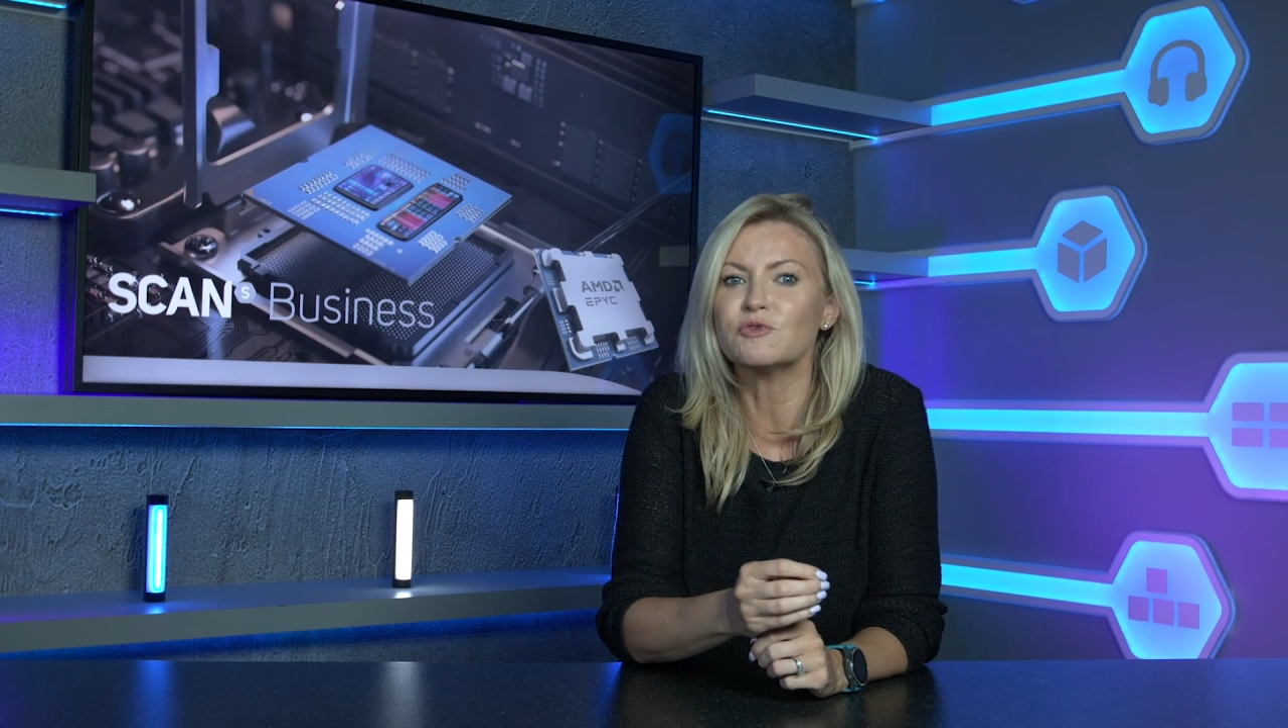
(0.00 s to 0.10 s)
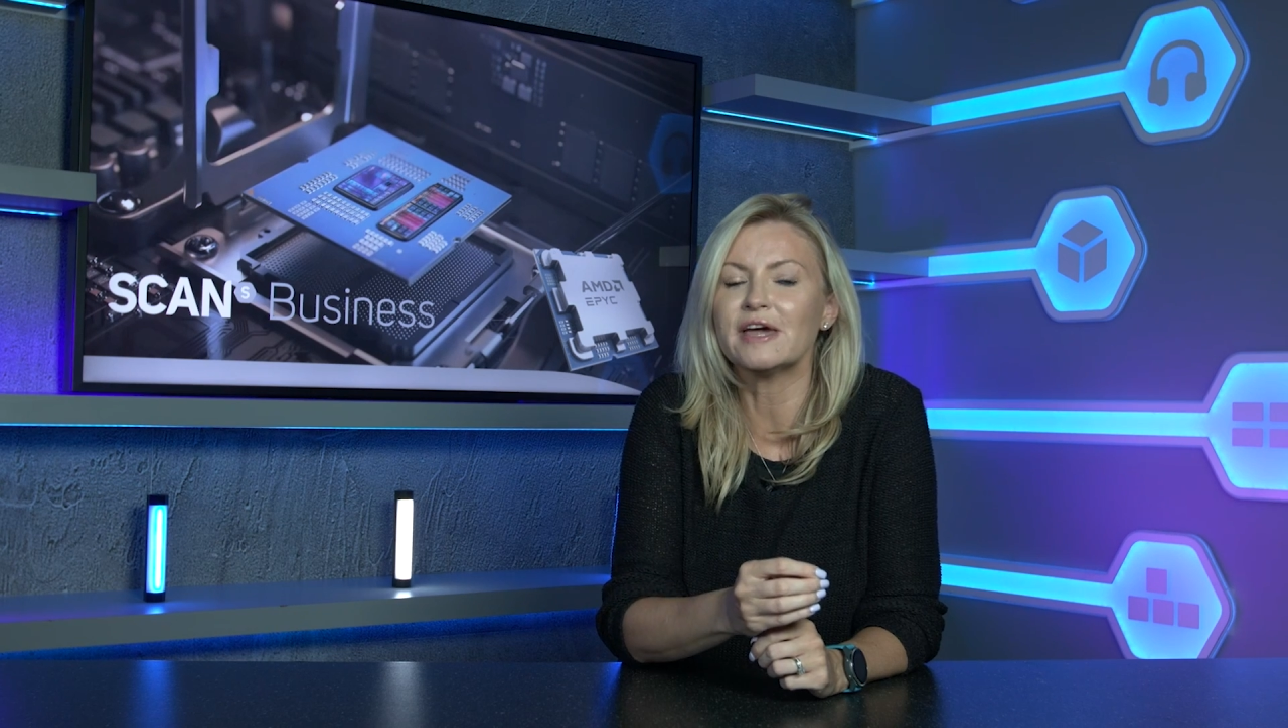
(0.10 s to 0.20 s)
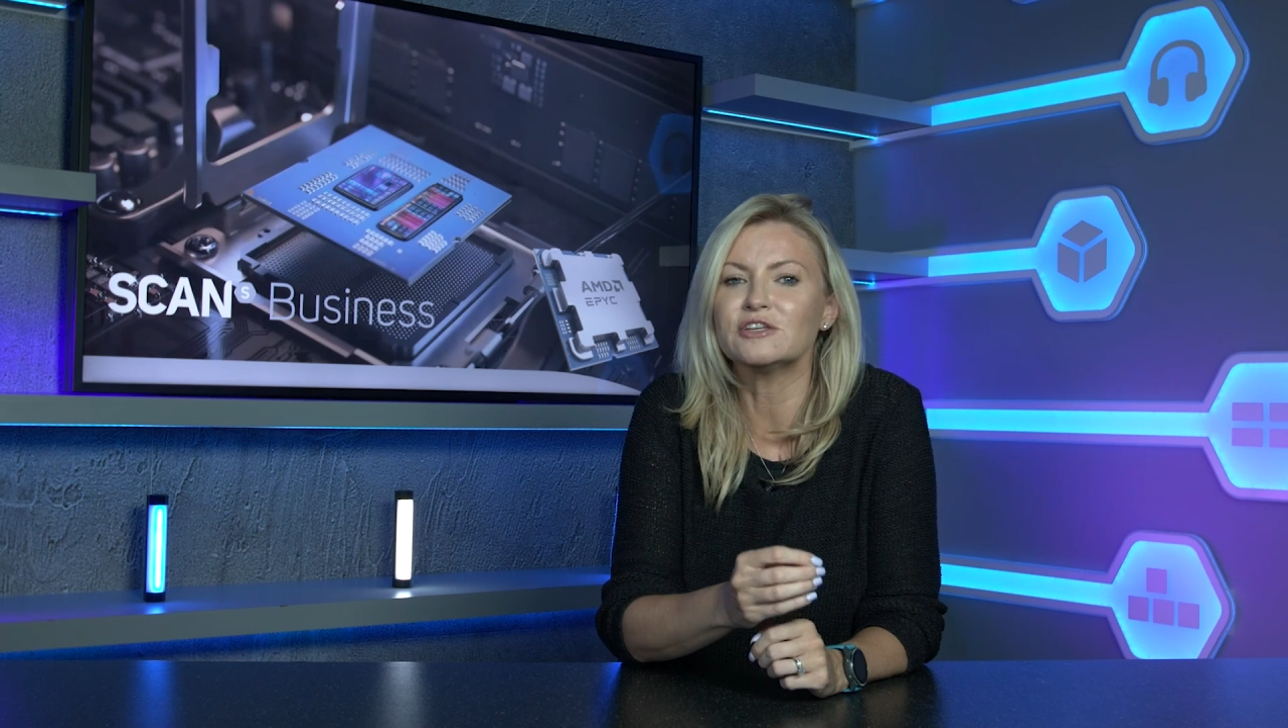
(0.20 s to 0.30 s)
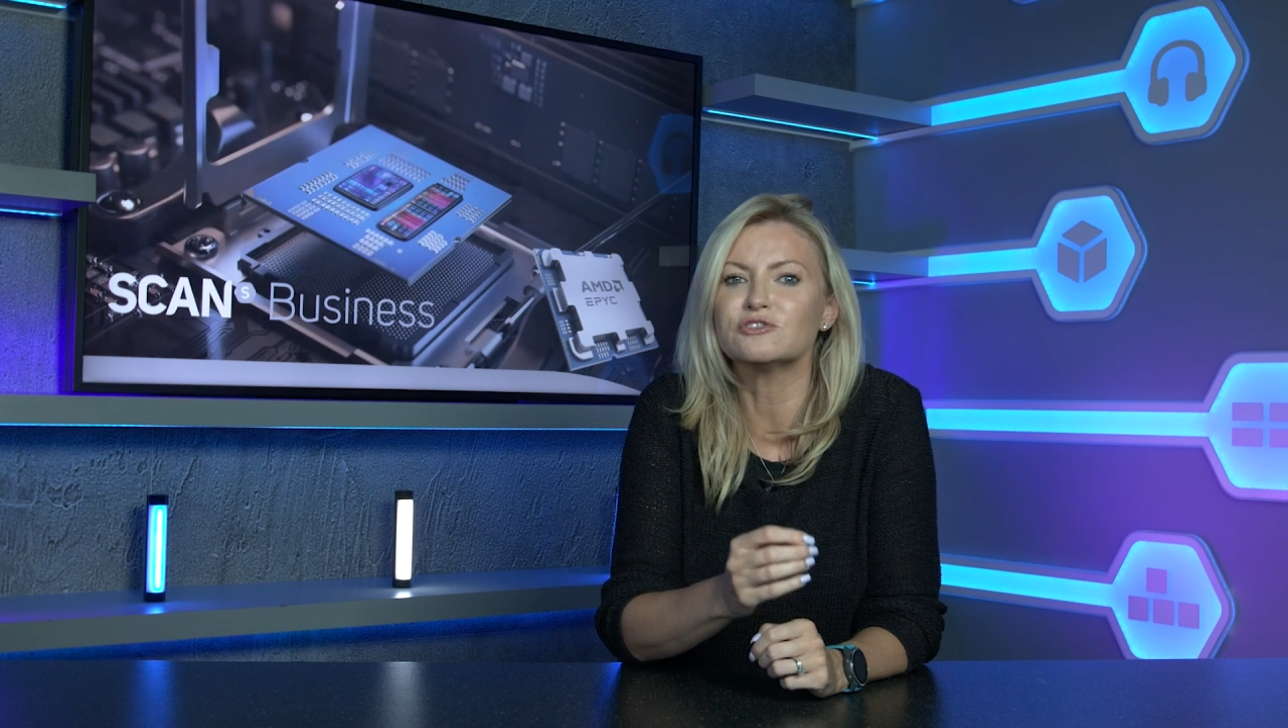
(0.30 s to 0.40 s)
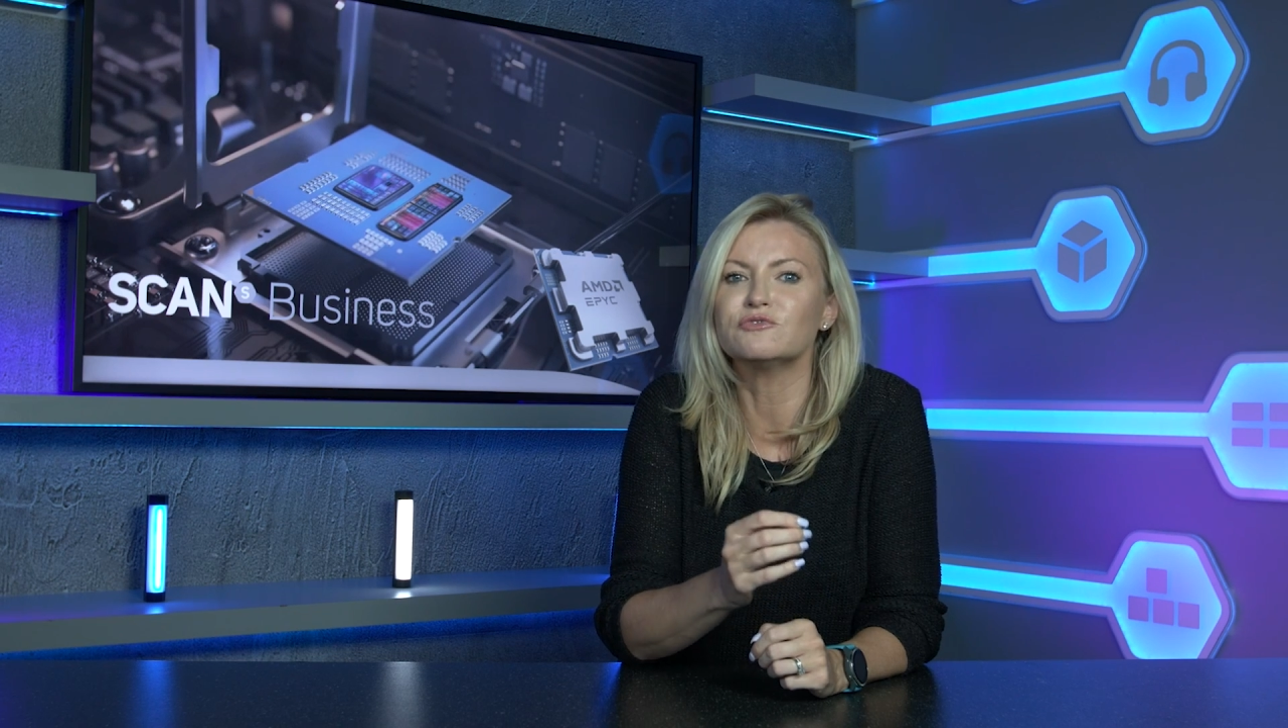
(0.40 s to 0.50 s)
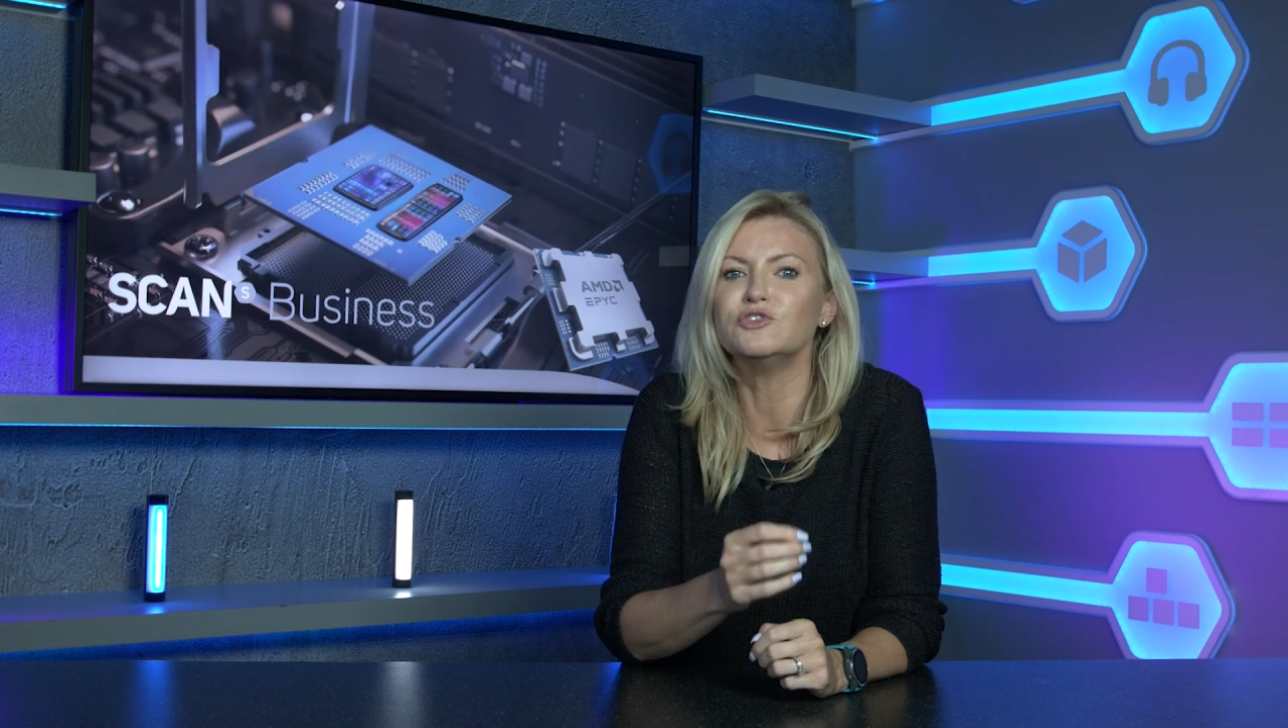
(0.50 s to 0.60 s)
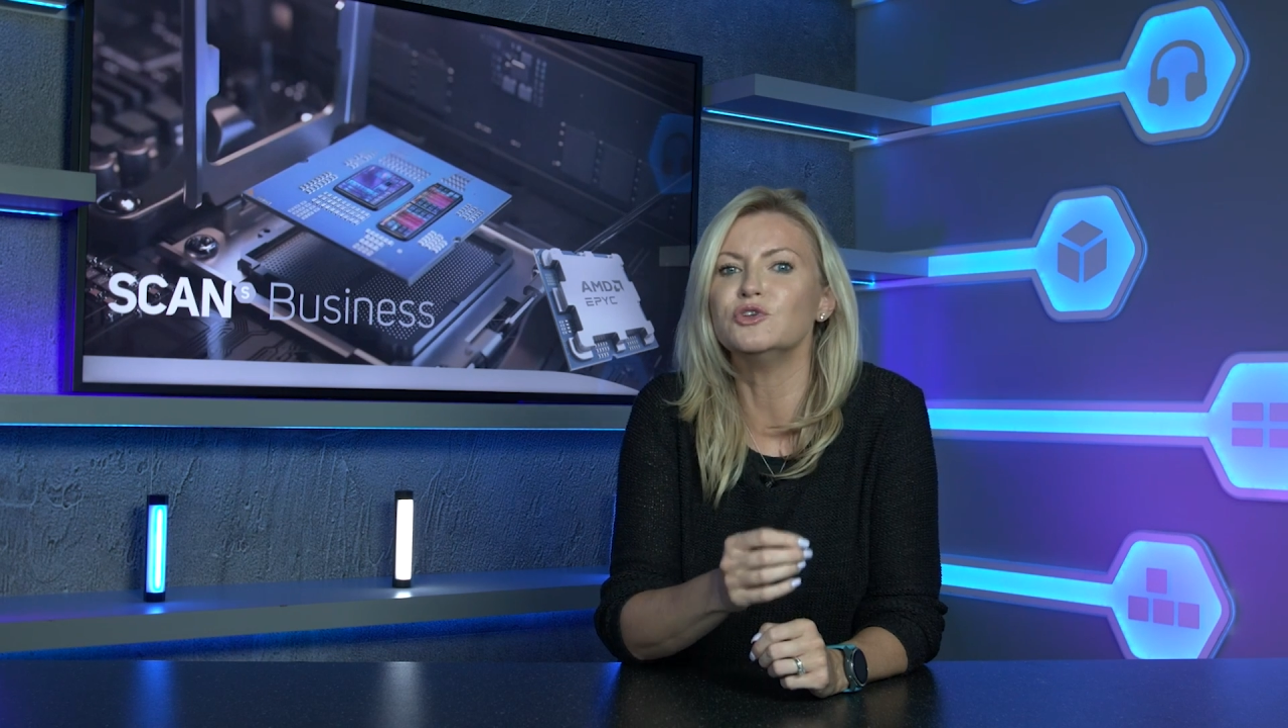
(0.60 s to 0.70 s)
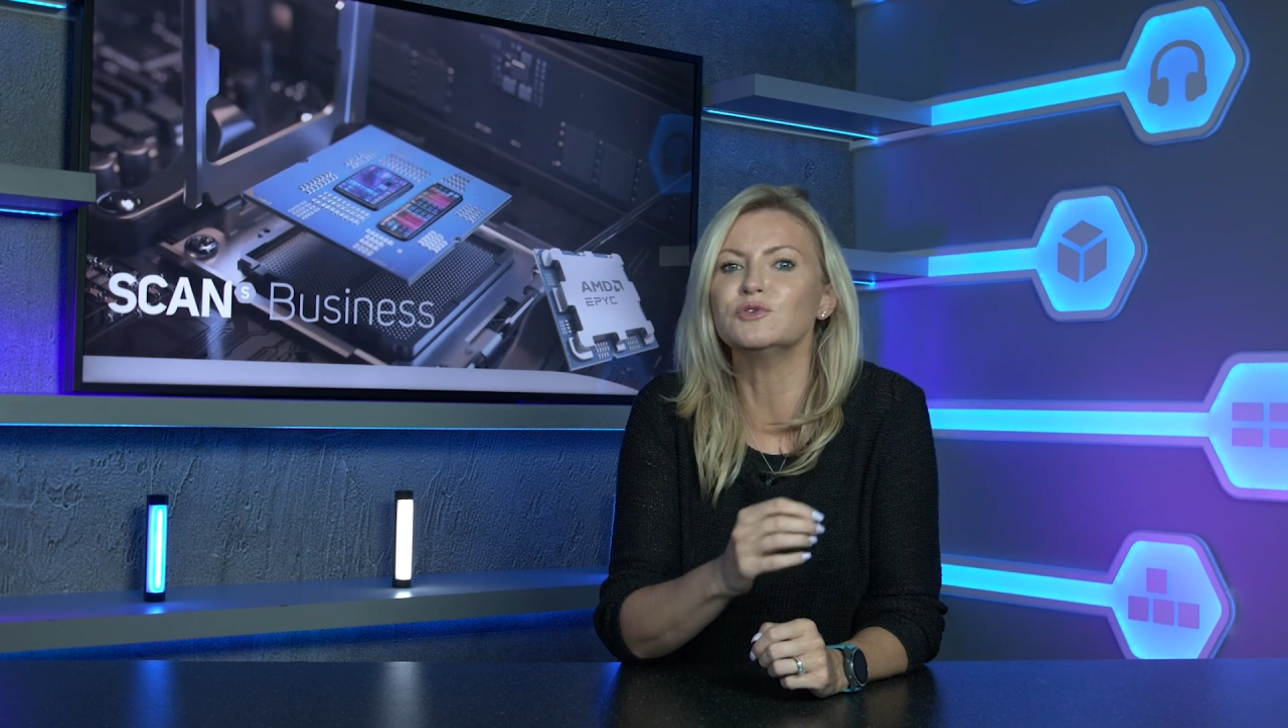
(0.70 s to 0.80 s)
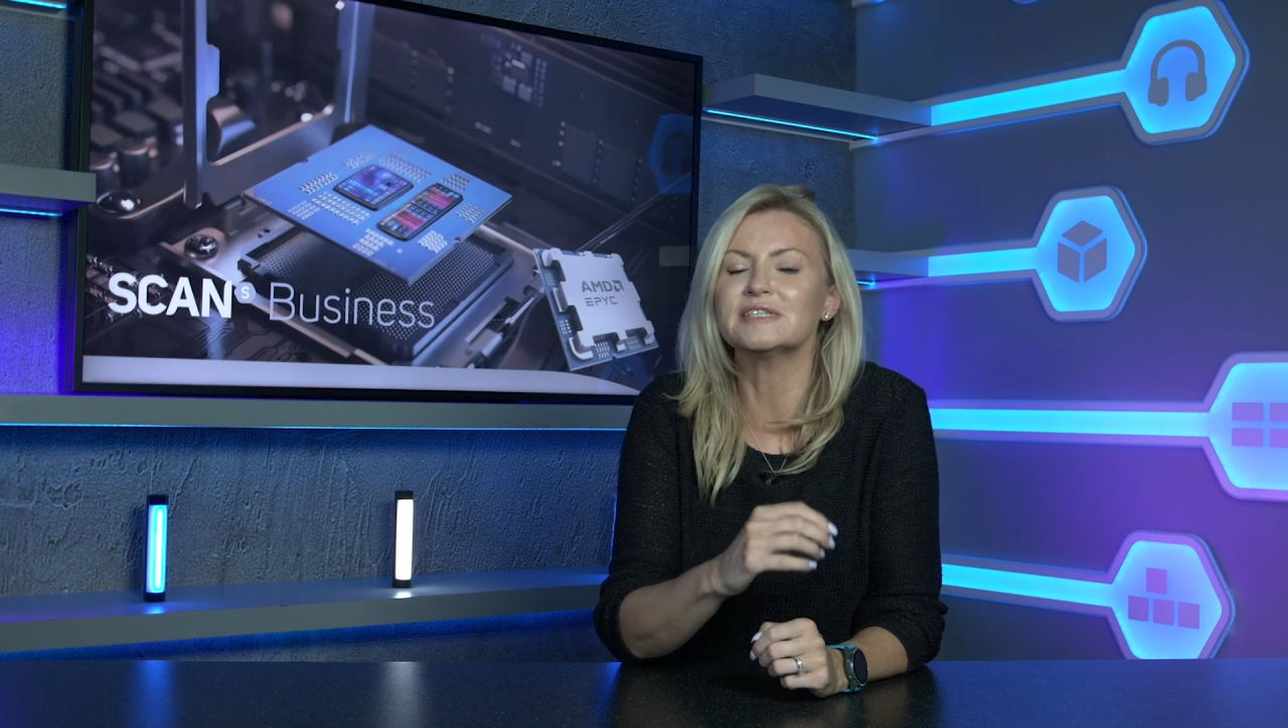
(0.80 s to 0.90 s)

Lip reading: range of new